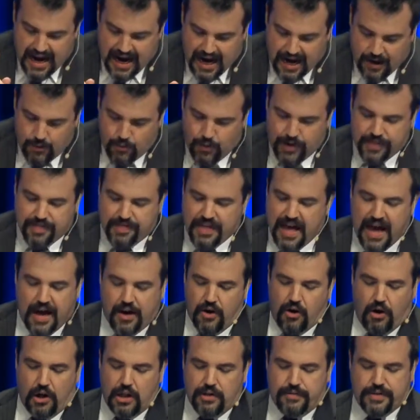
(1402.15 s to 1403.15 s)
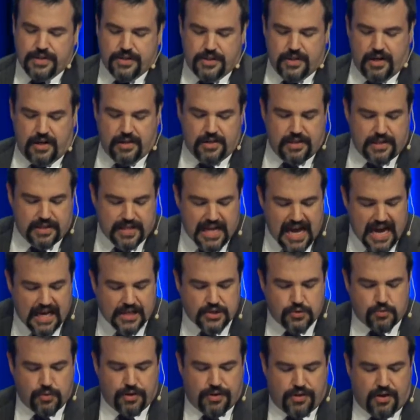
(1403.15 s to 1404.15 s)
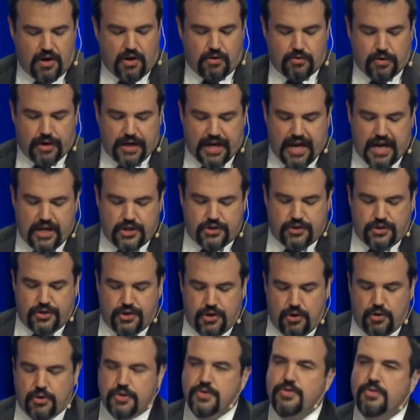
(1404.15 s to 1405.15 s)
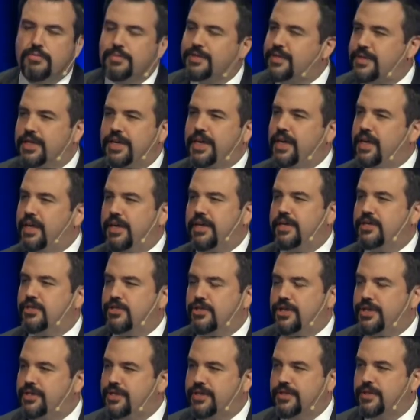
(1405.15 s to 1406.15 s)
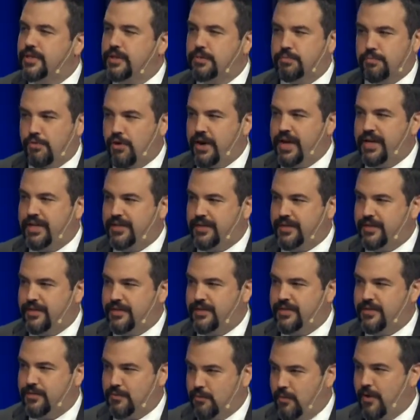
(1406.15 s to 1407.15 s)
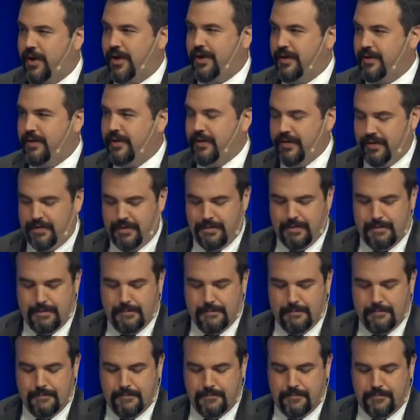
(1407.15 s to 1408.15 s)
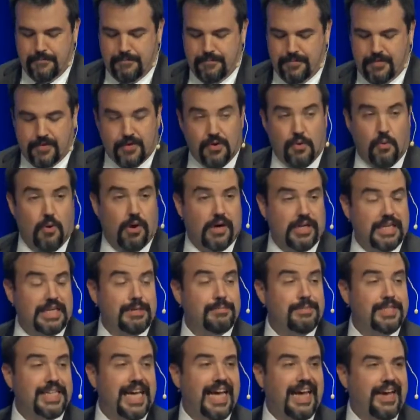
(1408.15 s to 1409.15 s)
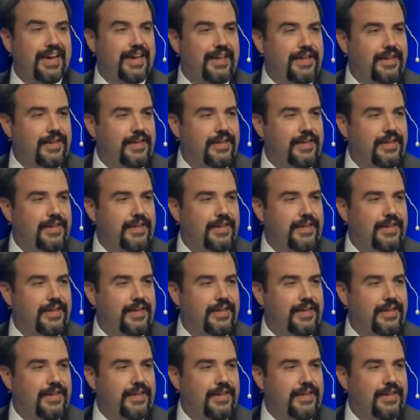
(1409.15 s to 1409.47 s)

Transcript: And with that, all of a sudden, the Nazareth congregation goes from singing Jesus' praises to what? To wanting him dead.